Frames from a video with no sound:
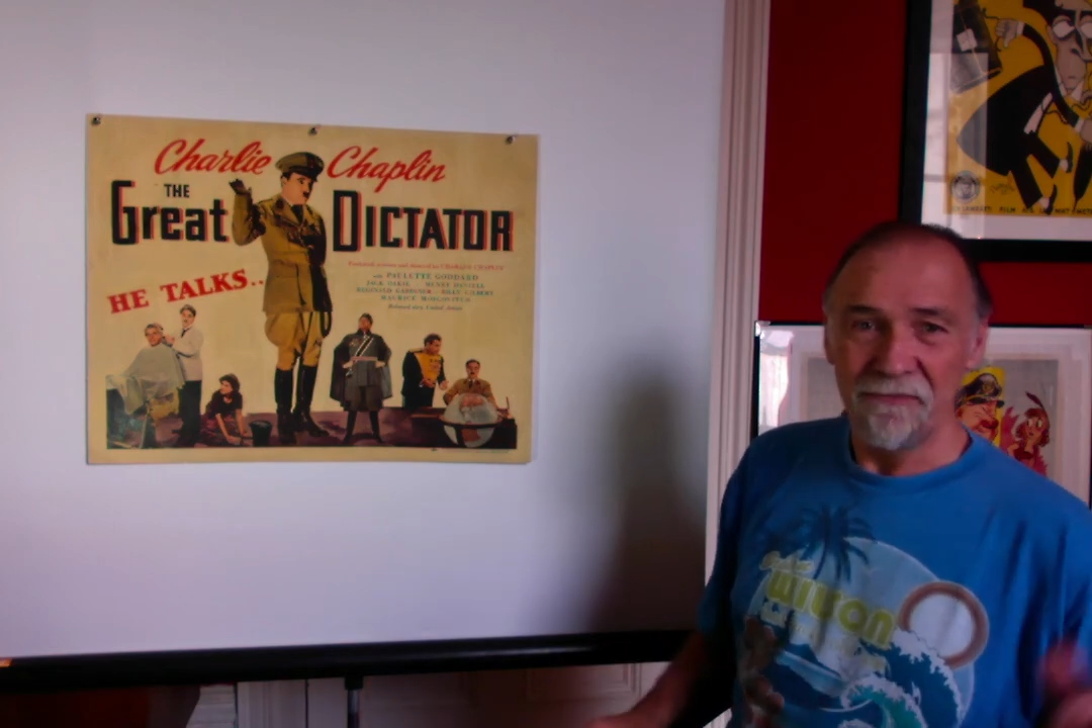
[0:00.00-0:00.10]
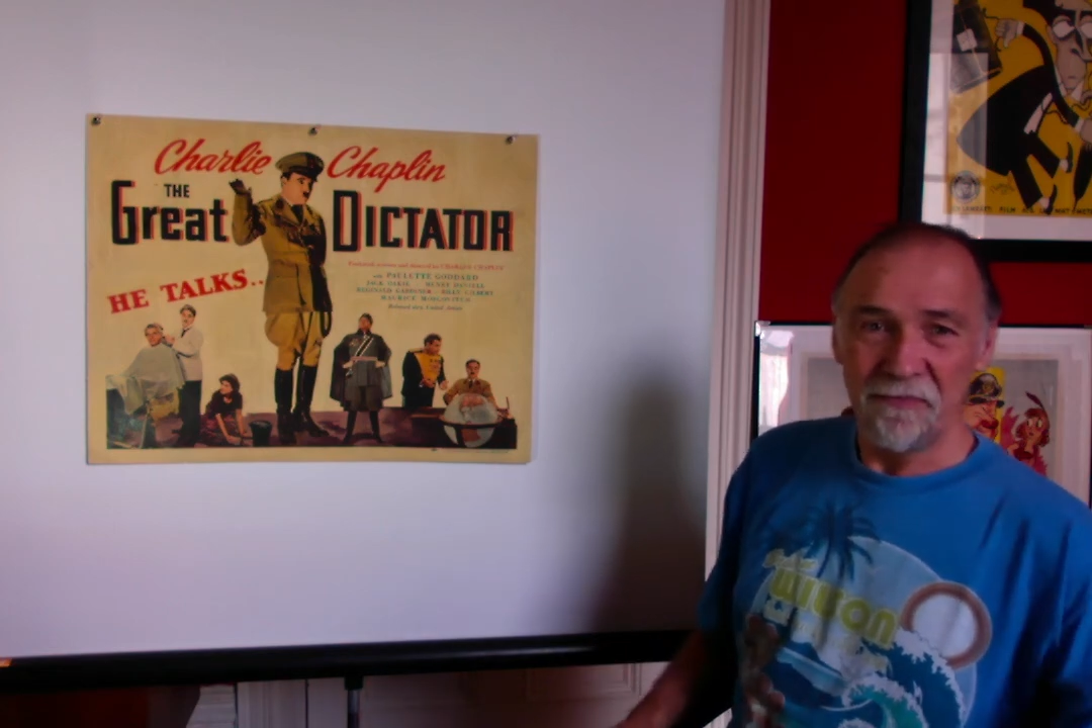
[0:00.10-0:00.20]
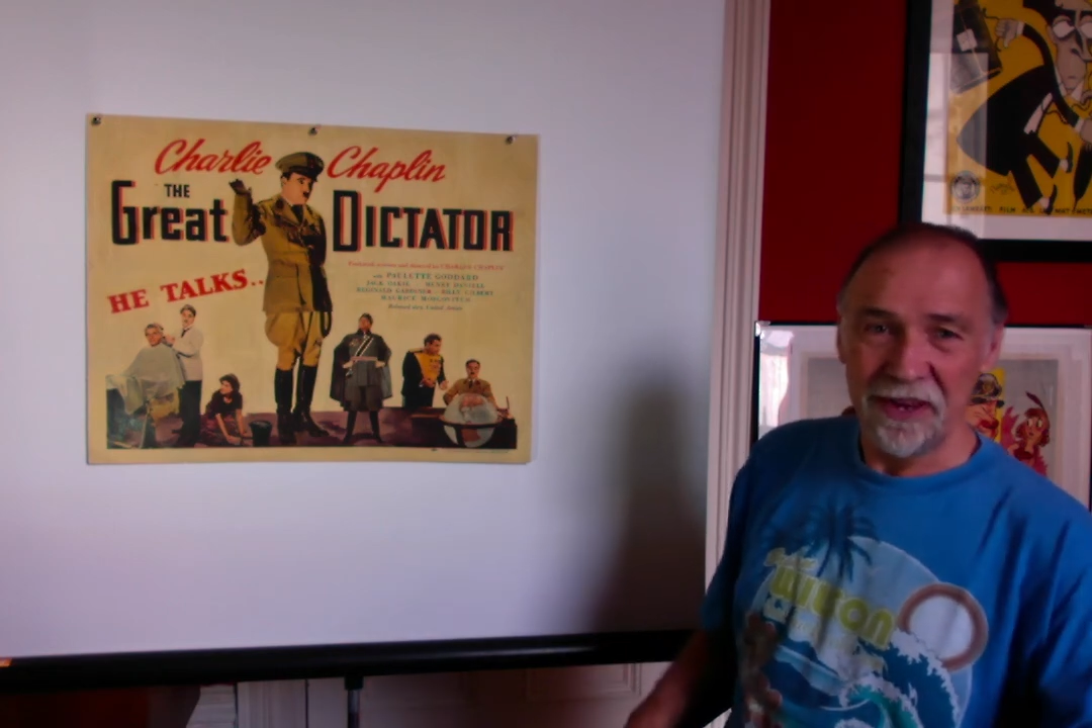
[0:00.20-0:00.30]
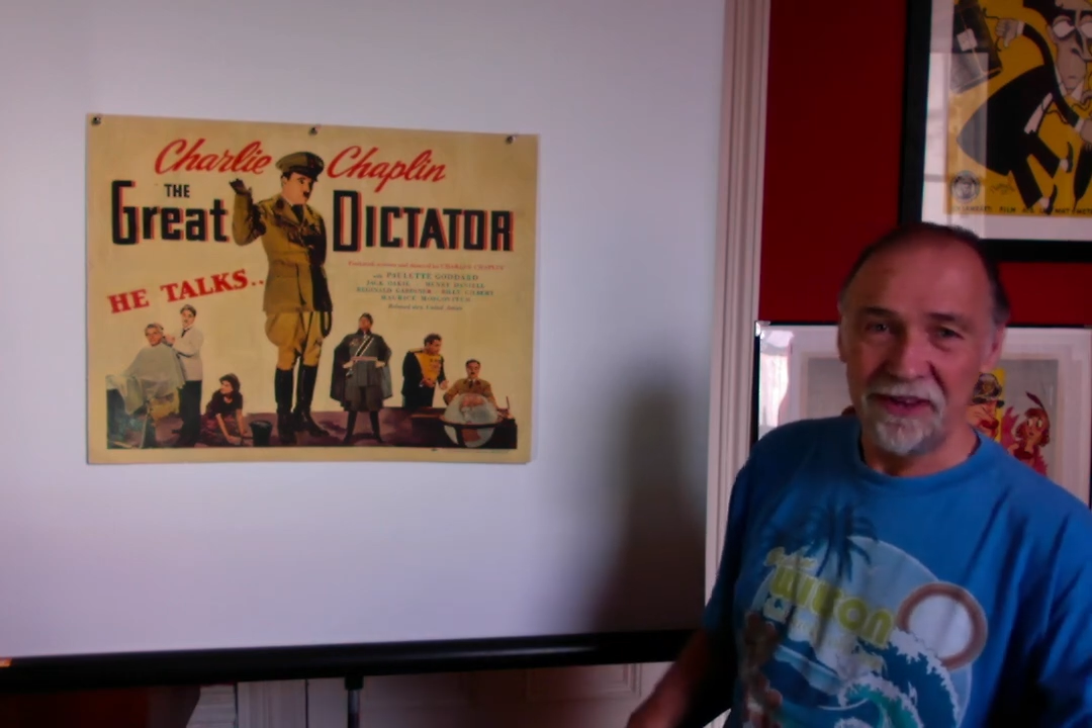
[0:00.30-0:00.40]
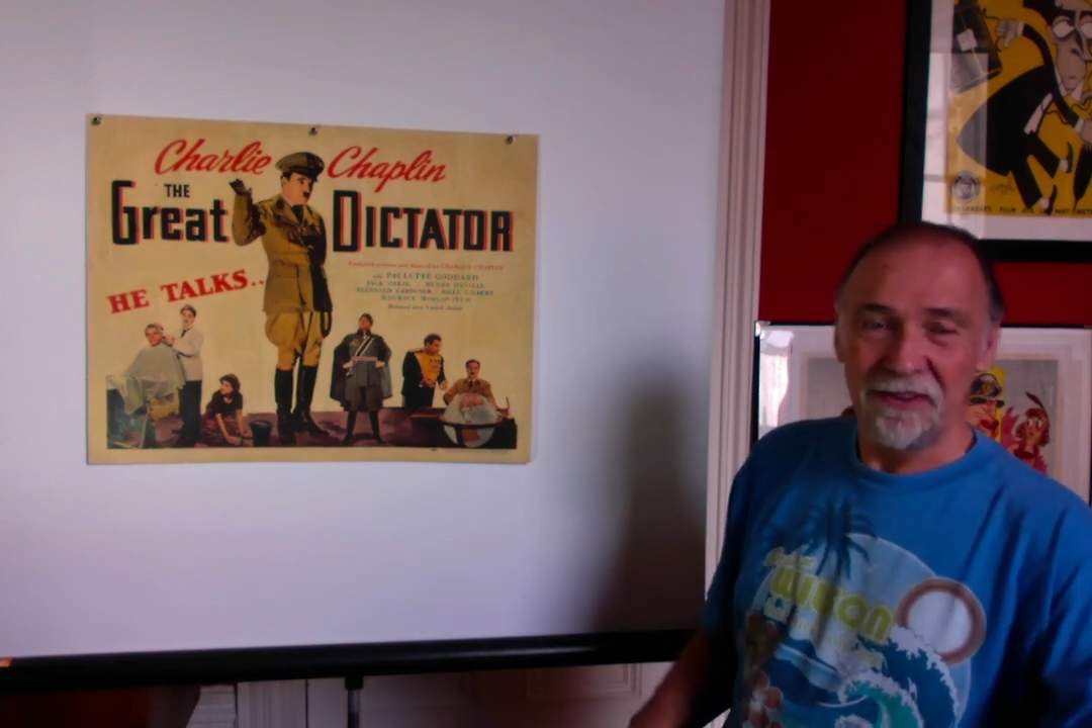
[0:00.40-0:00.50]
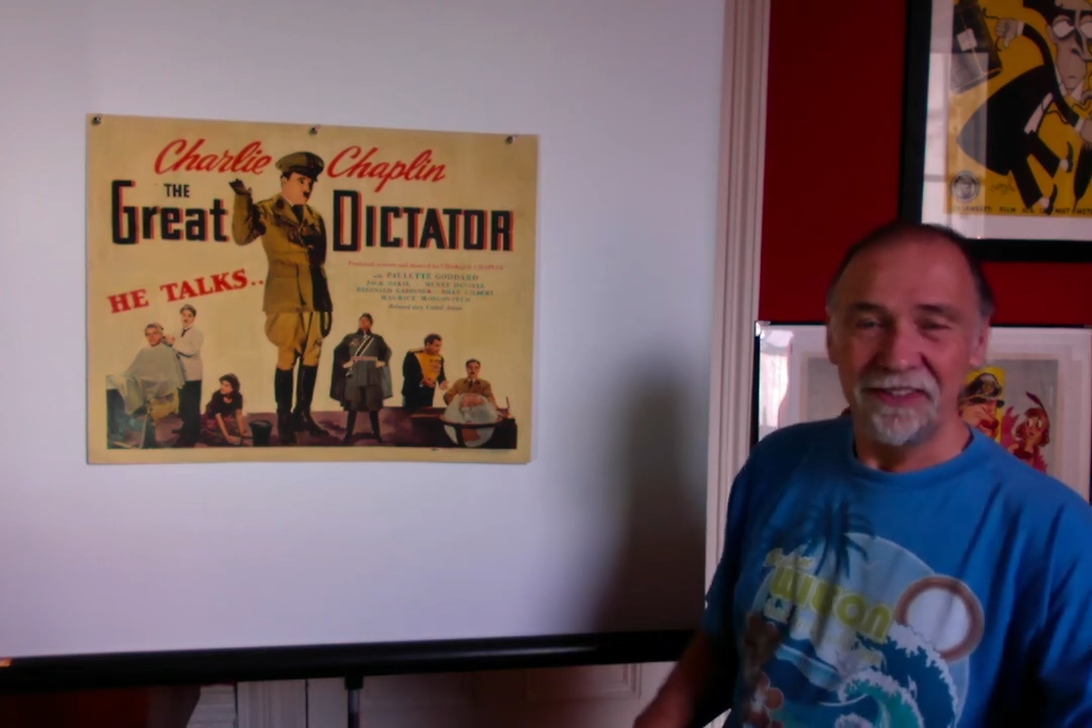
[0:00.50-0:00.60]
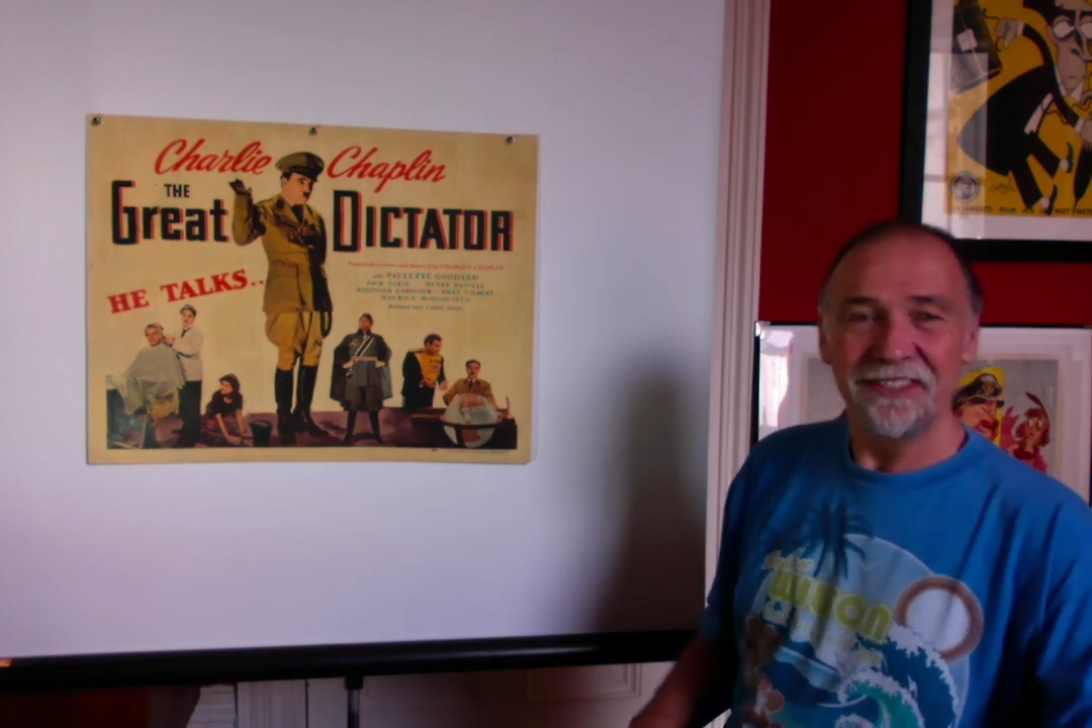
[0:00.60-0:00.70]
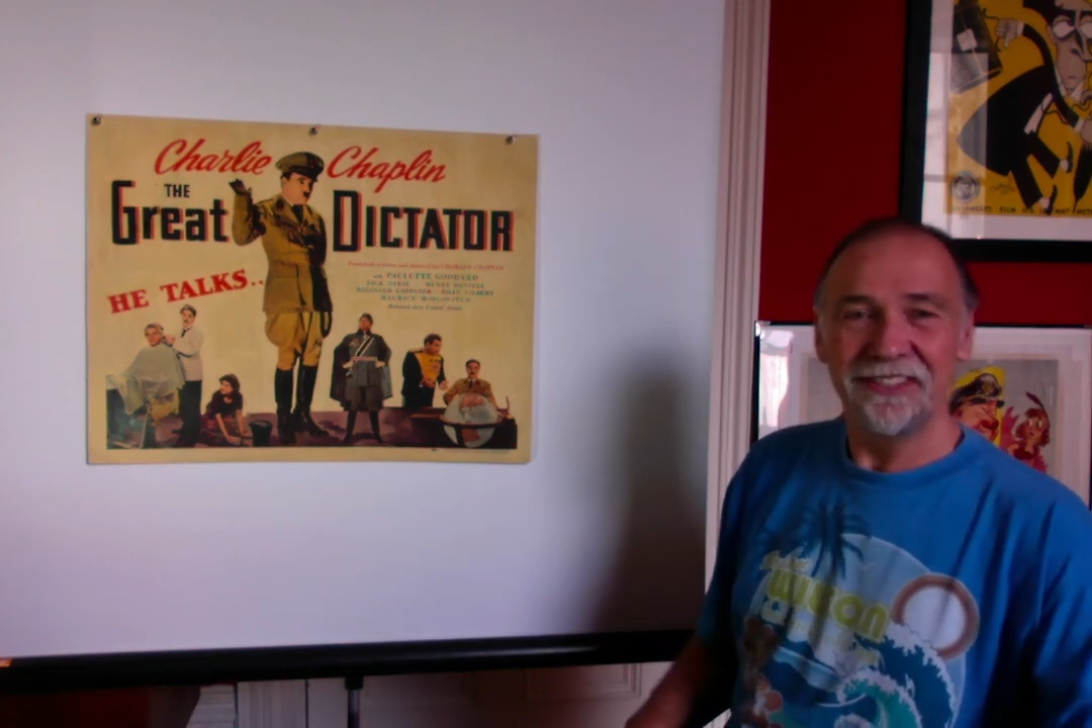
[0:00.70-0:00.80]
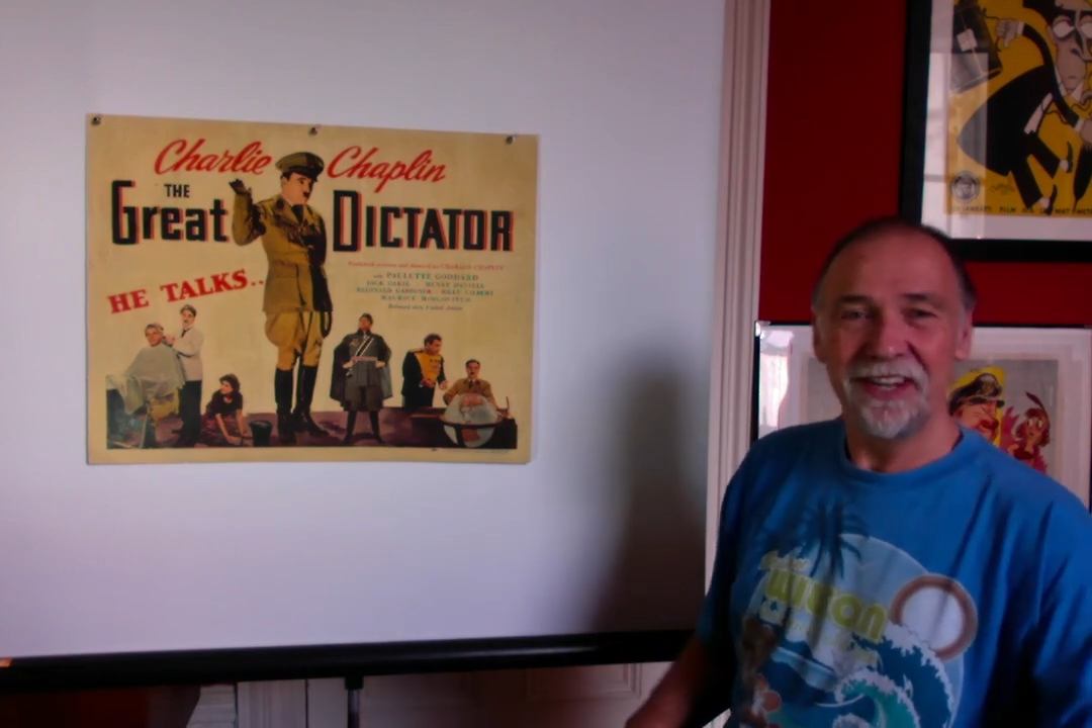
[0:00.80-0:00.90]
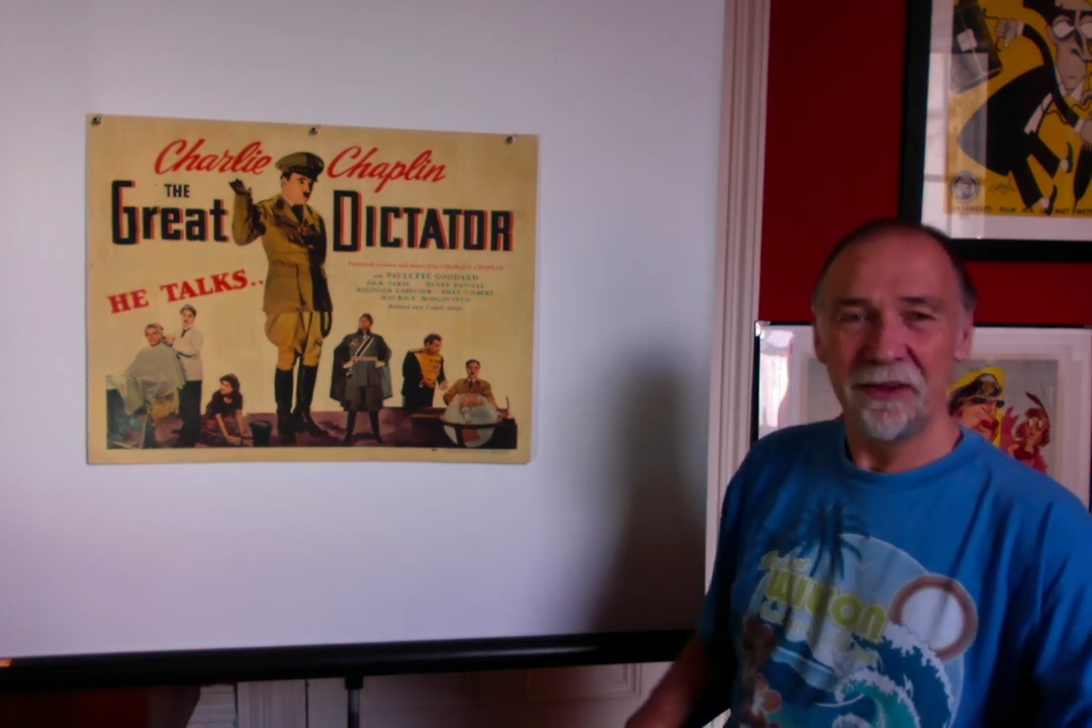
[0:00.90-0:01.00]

big selling